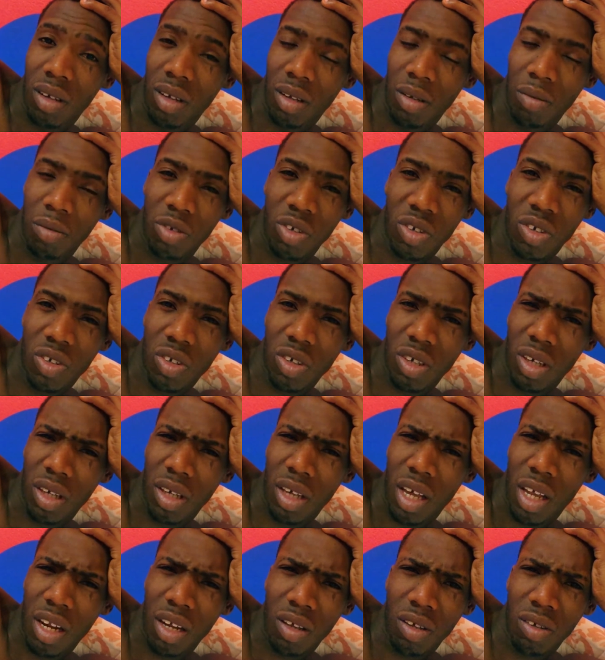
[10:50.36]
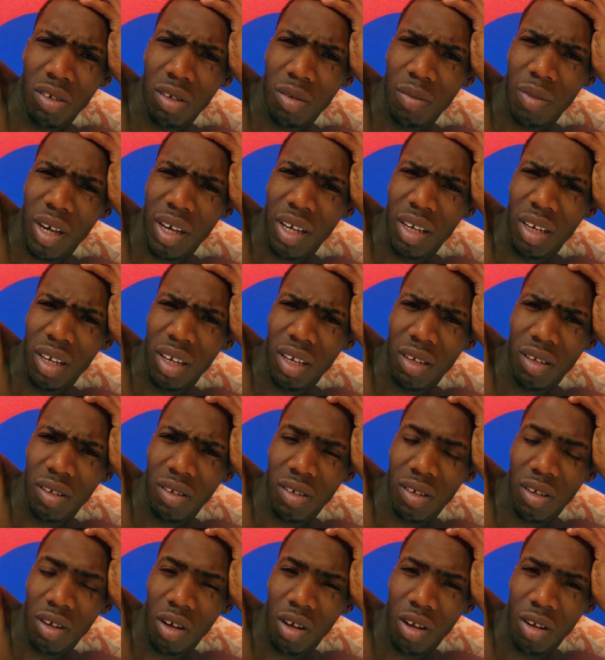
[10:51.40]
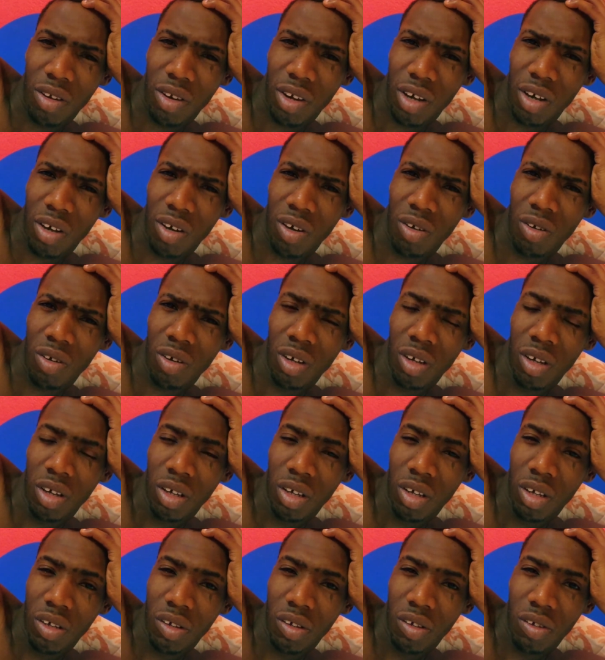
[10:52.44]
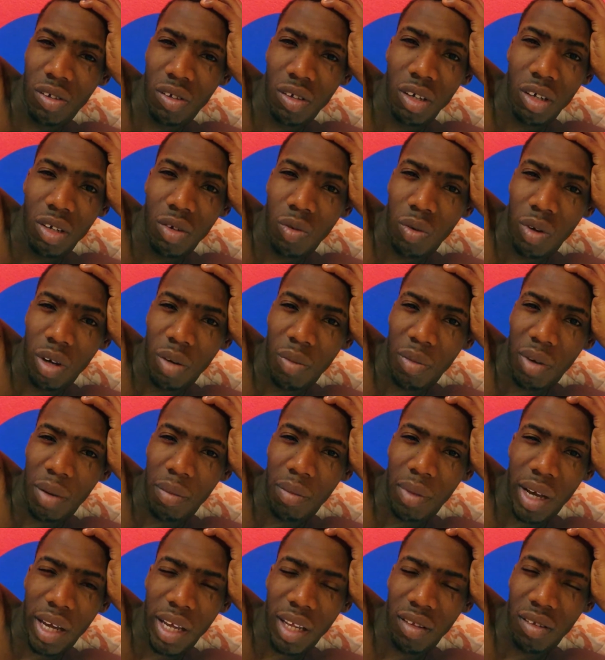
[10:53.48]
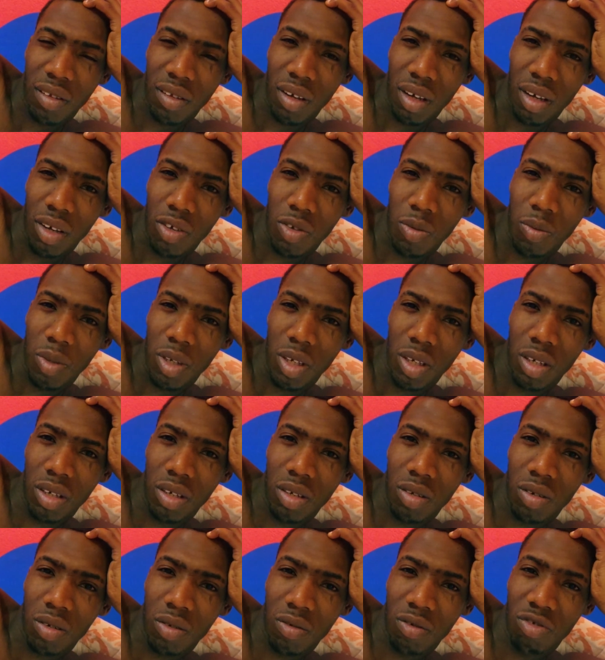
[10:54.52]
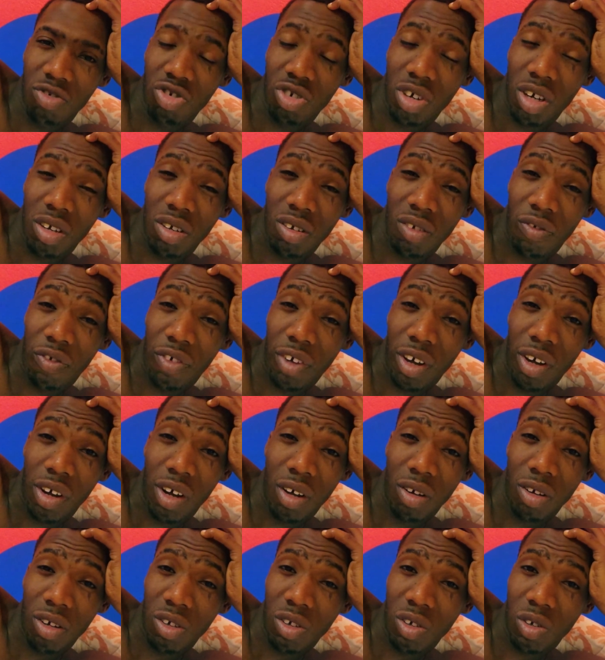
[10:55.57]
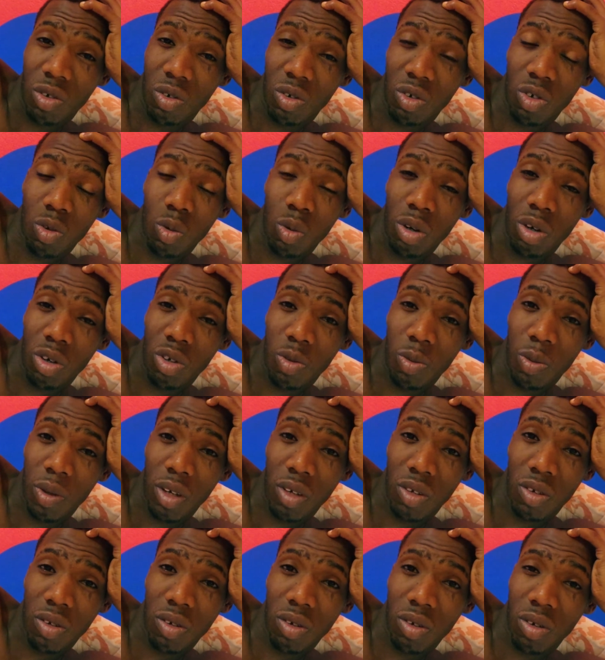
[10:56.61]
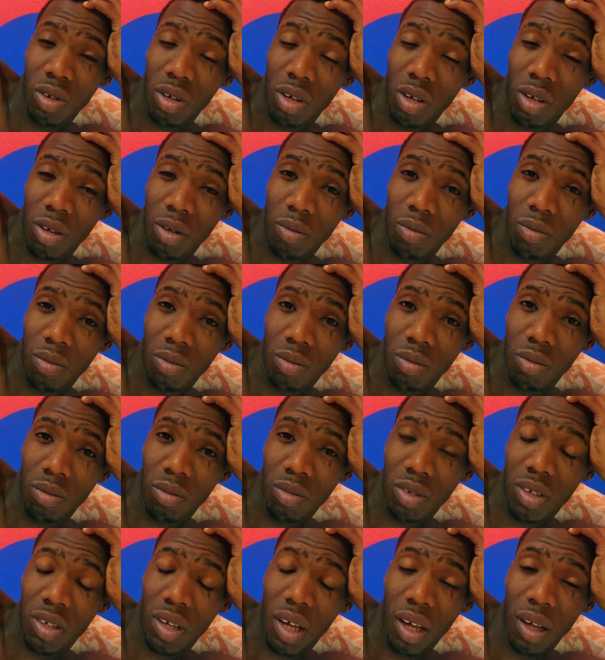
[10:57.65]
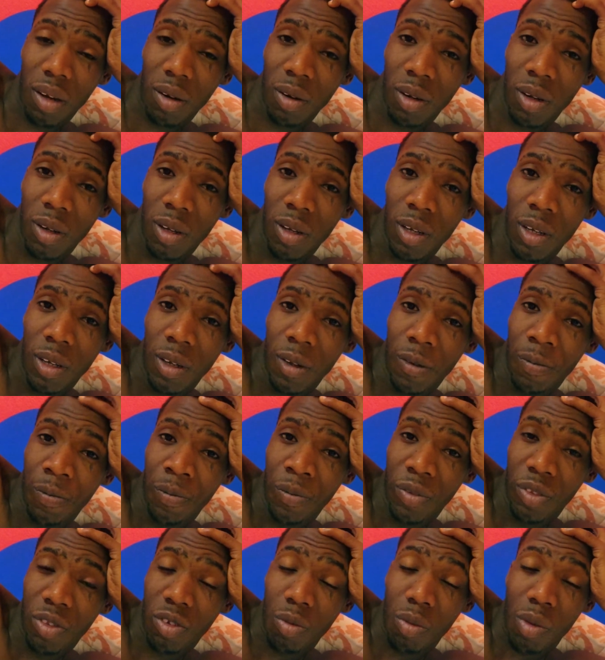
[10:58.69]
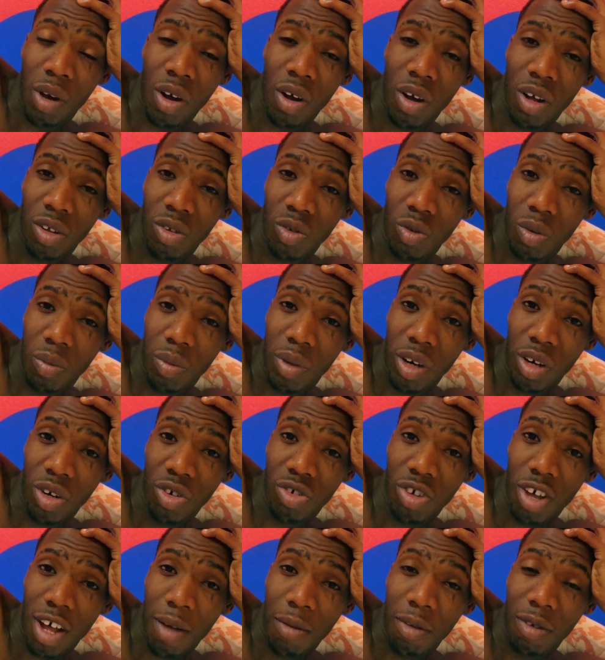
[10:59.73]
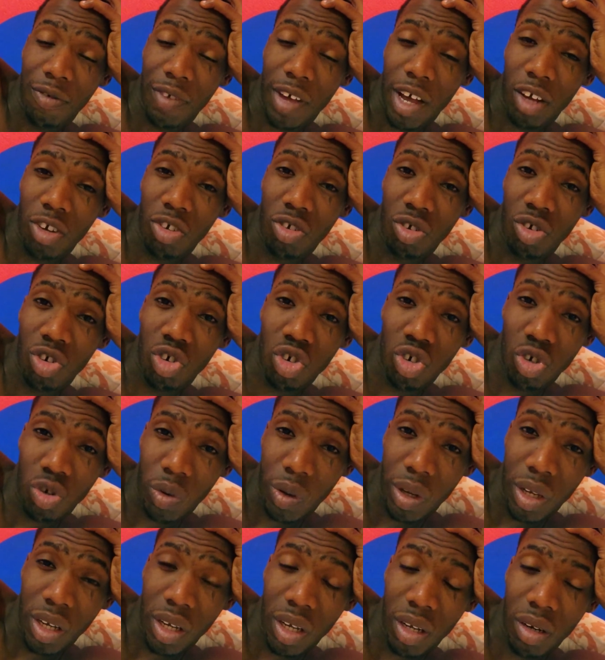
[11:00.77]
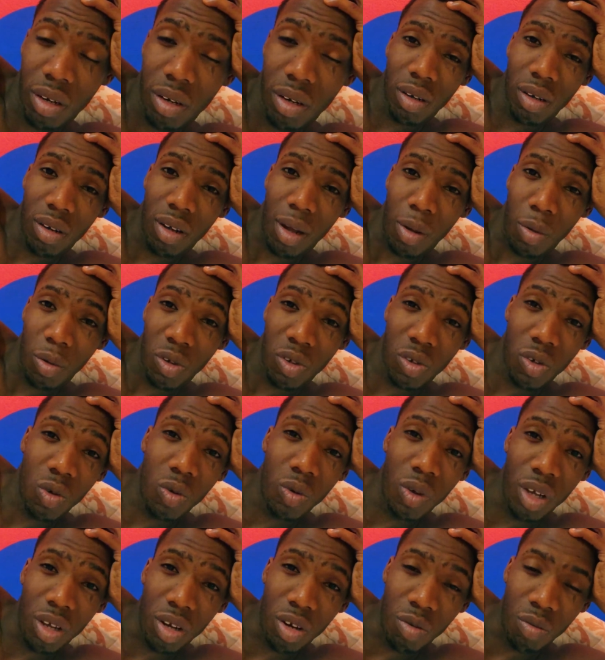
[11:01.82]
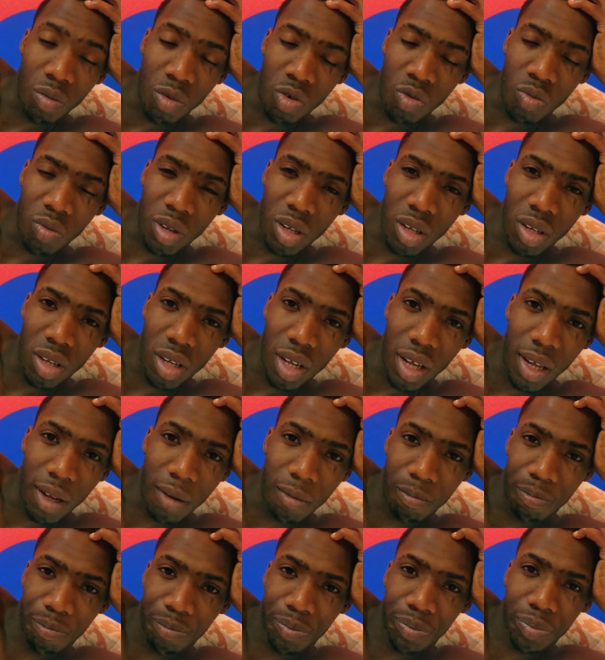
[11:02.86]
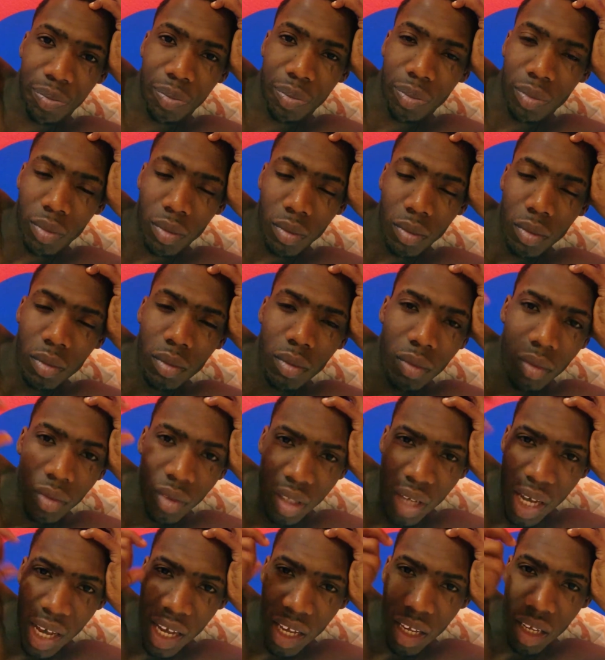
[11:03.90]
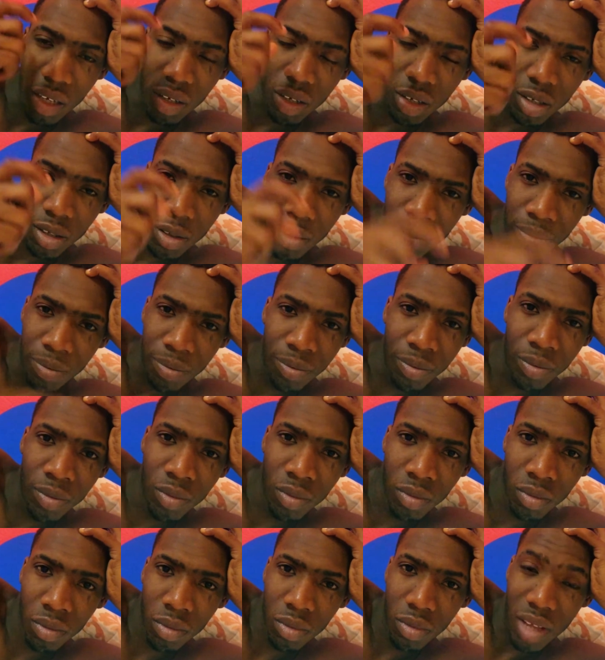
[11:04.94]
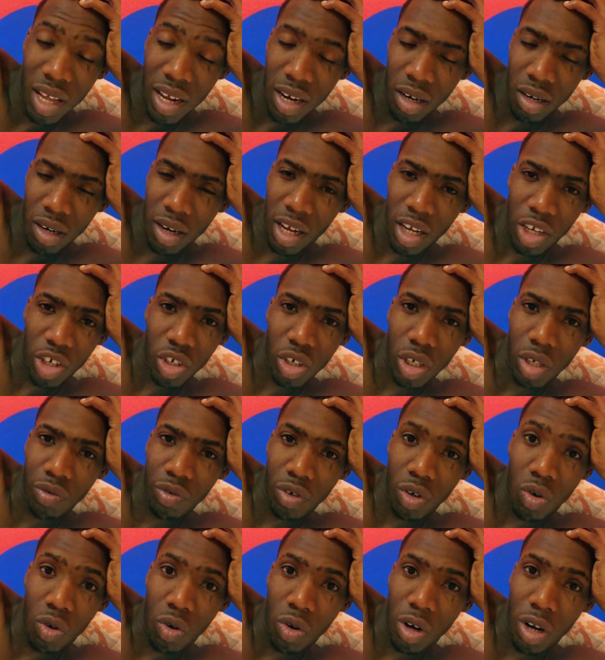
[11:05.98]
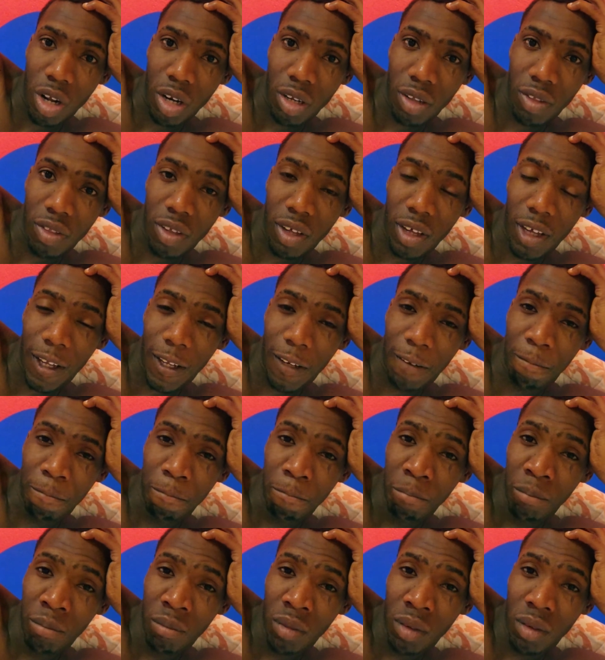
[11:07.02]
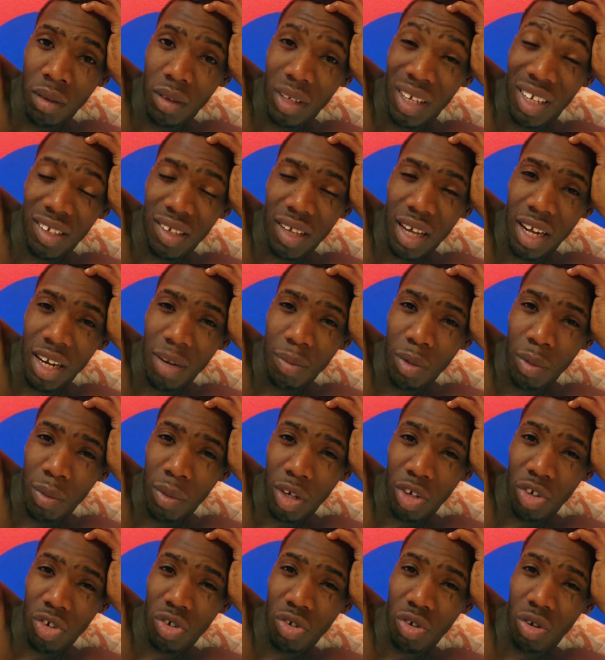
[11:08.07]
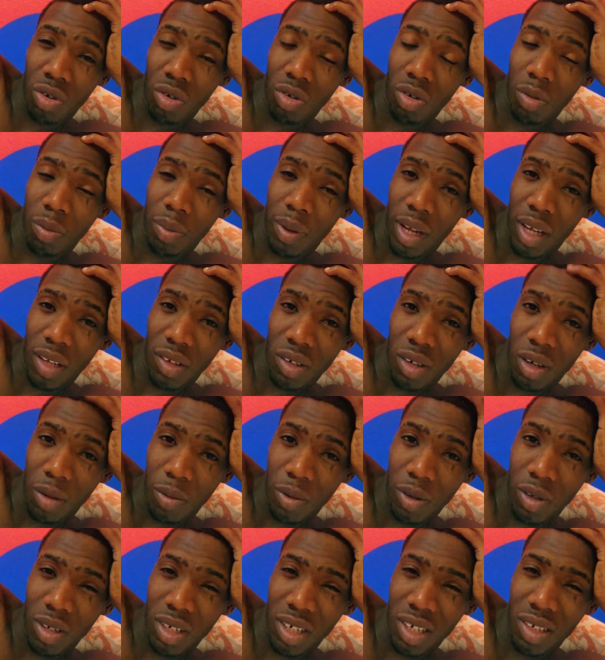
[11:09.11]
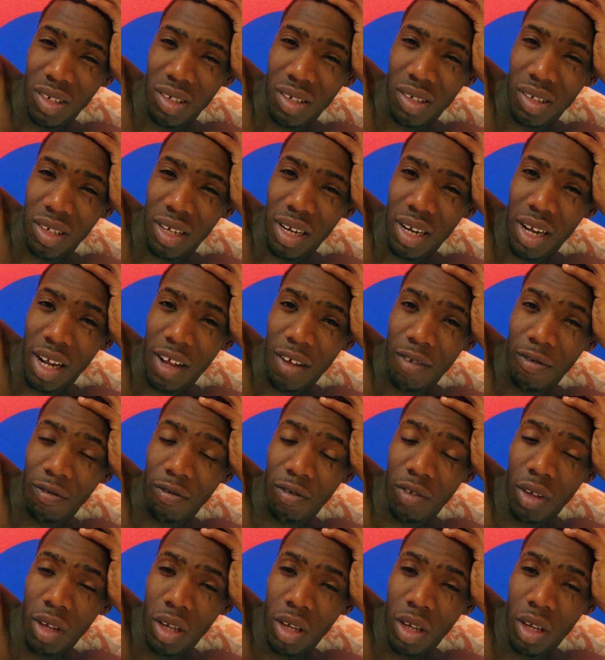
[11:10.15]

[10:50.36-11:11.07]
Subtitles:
just getting some ideas on there, seeing where my mind takes me, and trying to figure out this whole Squarespace site. Tomorrow I'll do a better job of actually showing it. I was so in the moment that I didn't actually record anything, and that's kind of been my struggle the past couple of days, is that I've